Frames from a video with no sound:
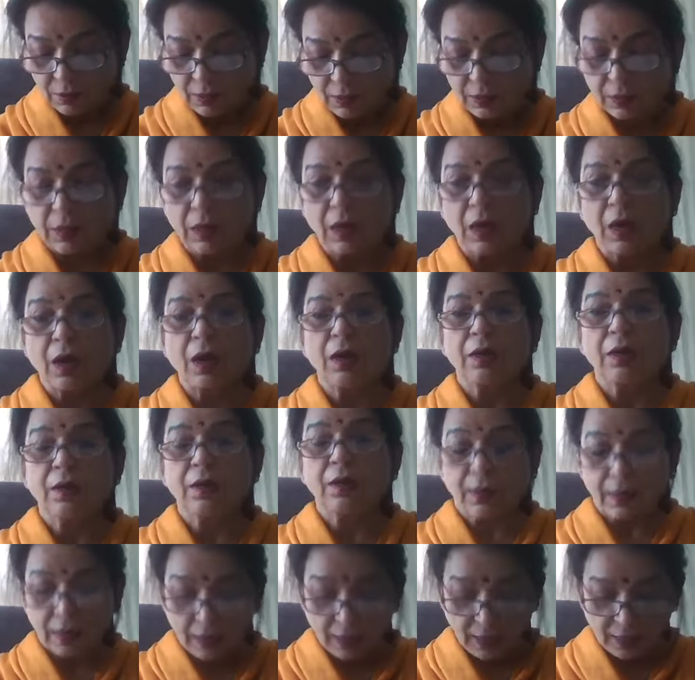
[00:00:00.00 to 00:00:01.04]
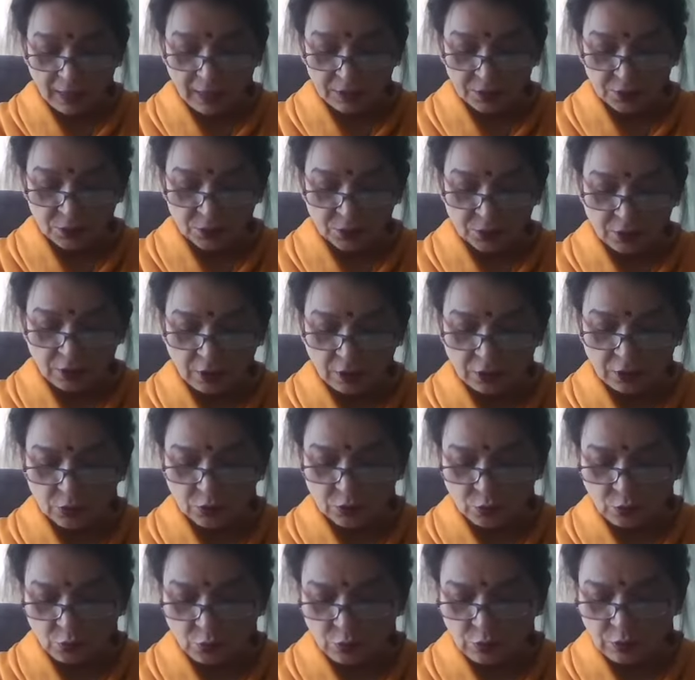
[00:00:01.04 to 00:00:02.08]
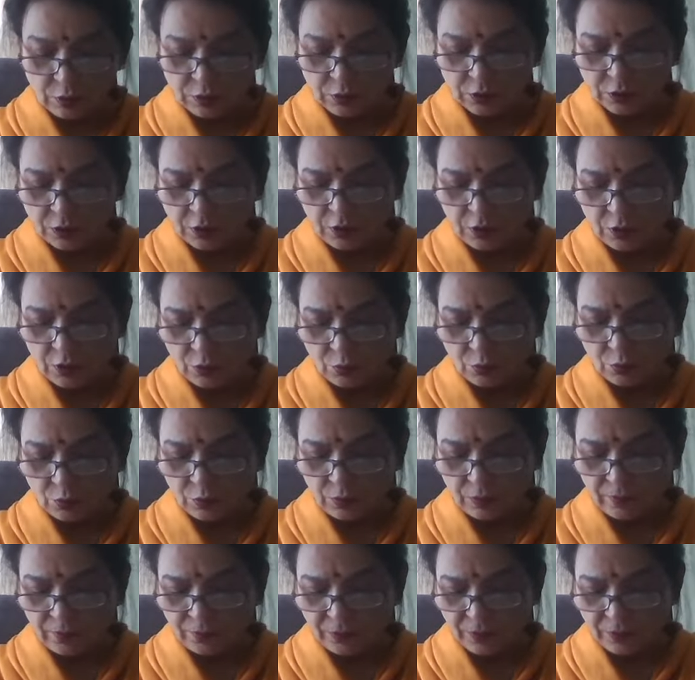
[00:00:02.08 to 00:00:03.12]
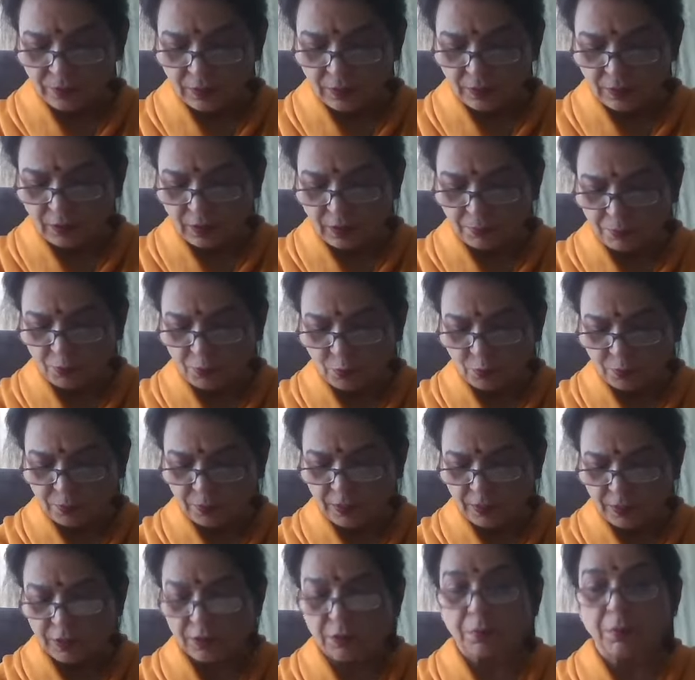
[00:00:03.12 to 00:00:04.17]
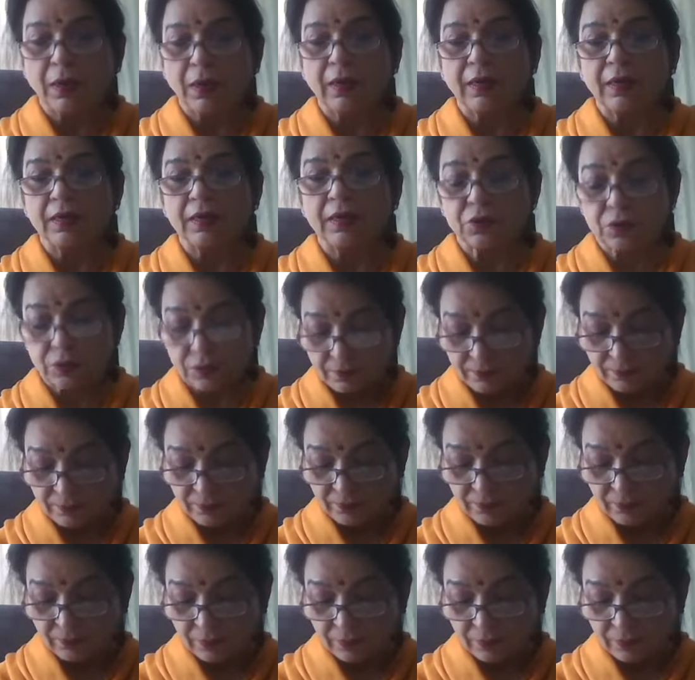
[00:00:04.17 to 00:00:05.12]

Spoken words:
and God casts the souls into appropriate bodies.